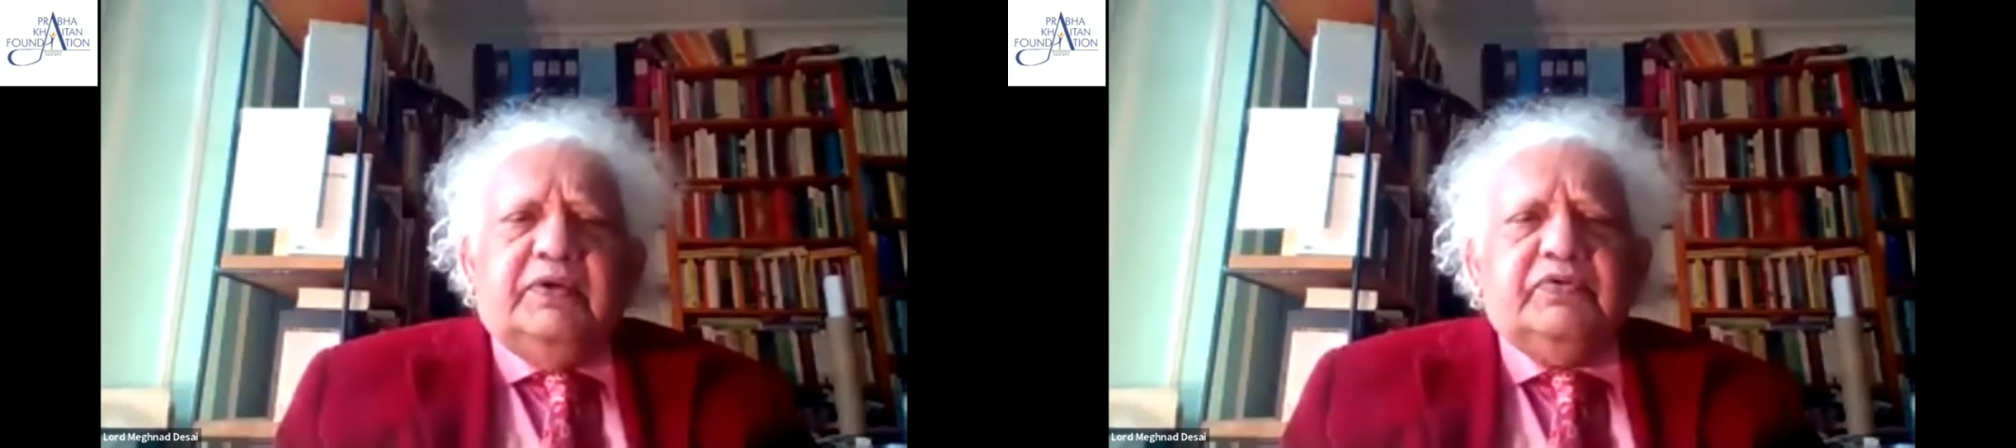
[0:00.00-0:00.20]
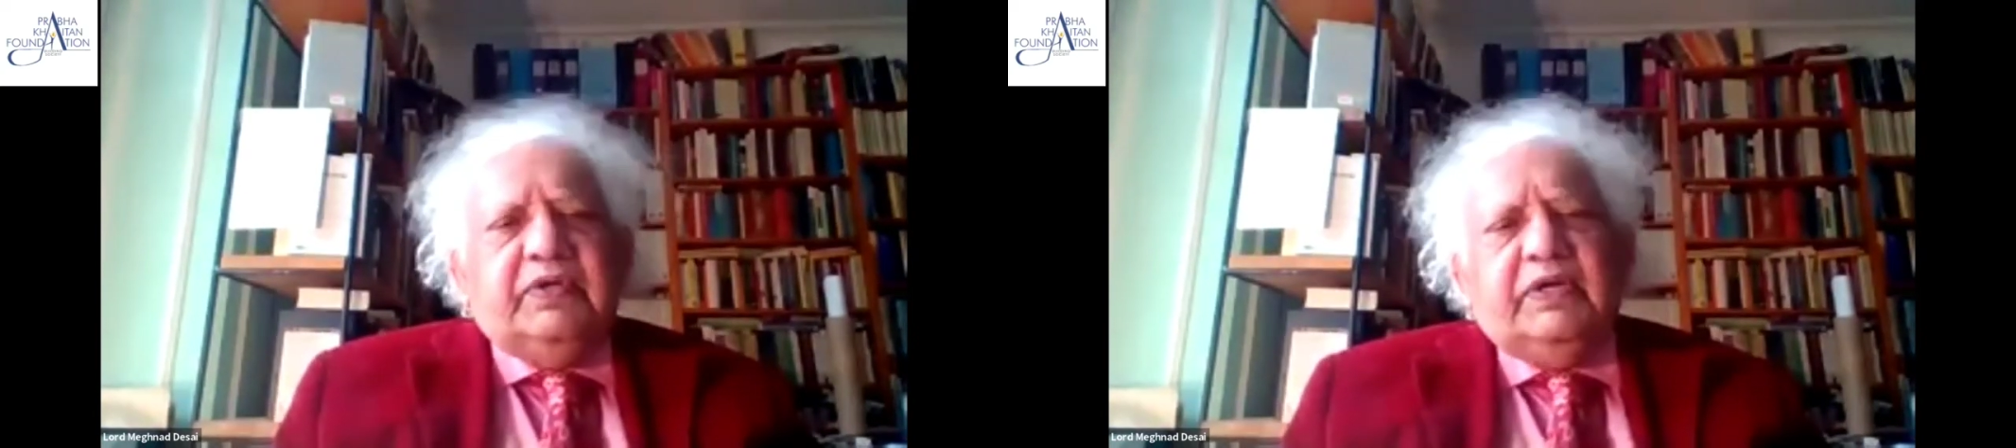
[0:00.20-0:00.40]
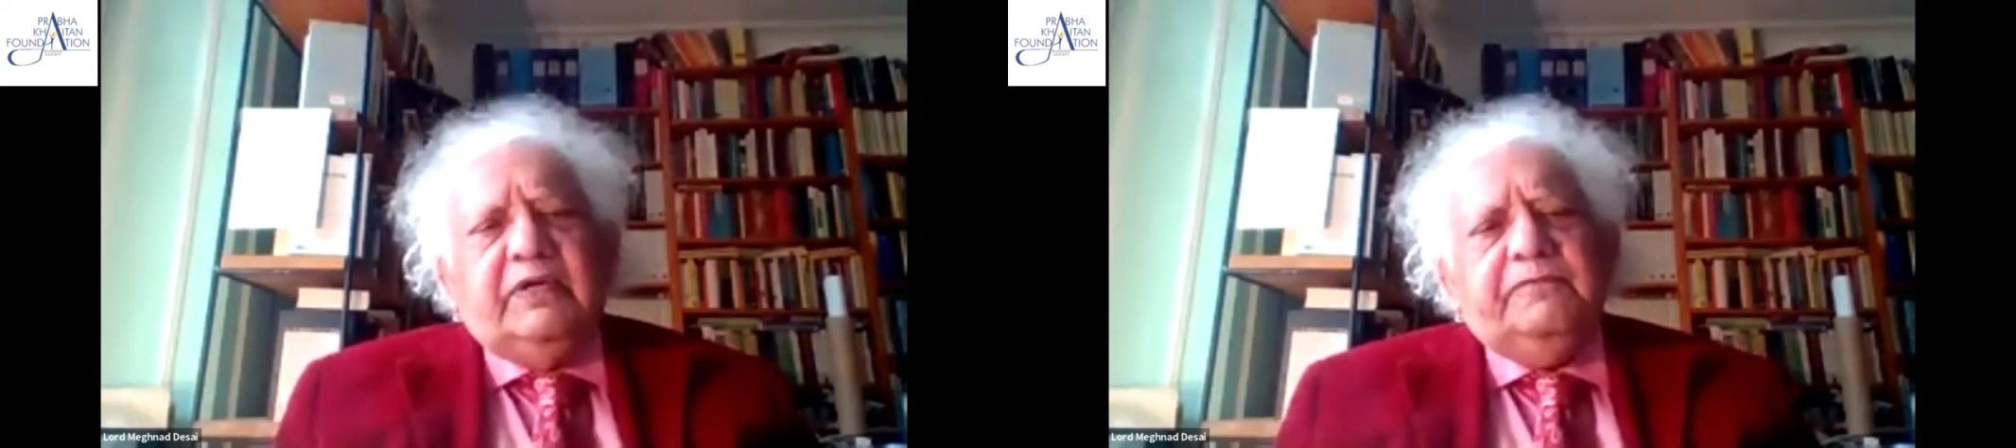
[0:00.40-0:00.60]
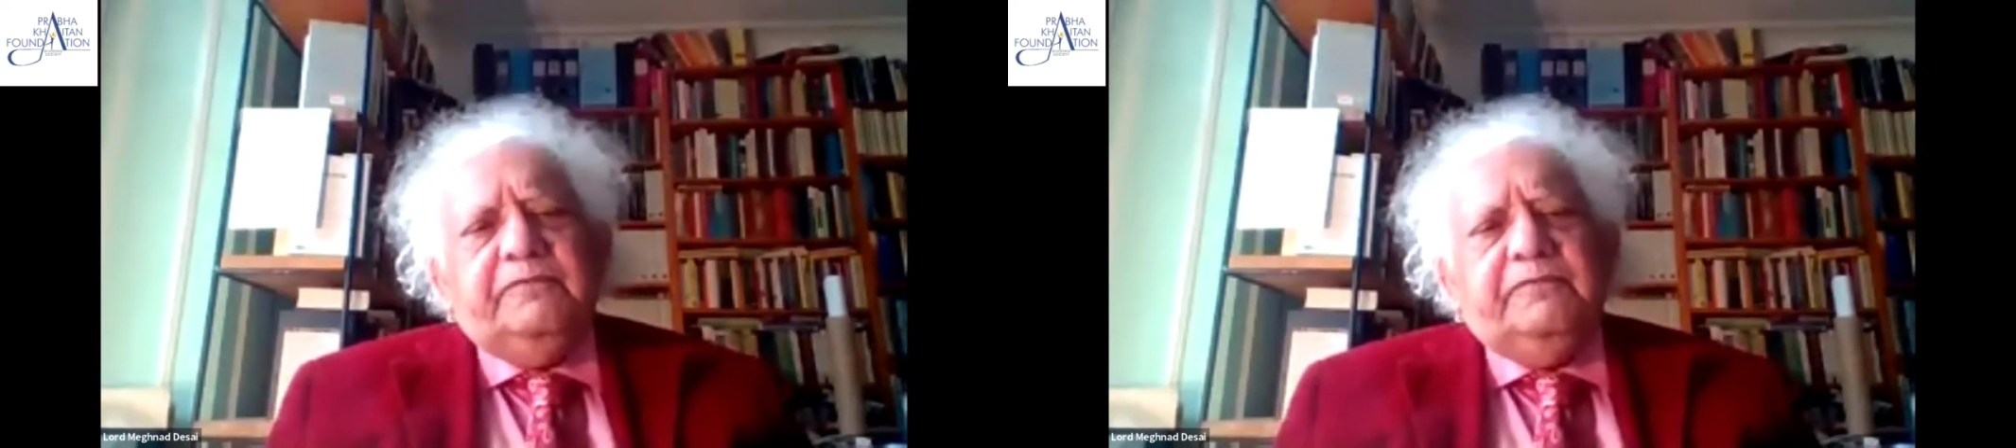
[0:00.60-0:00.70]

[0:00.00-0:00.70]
to say.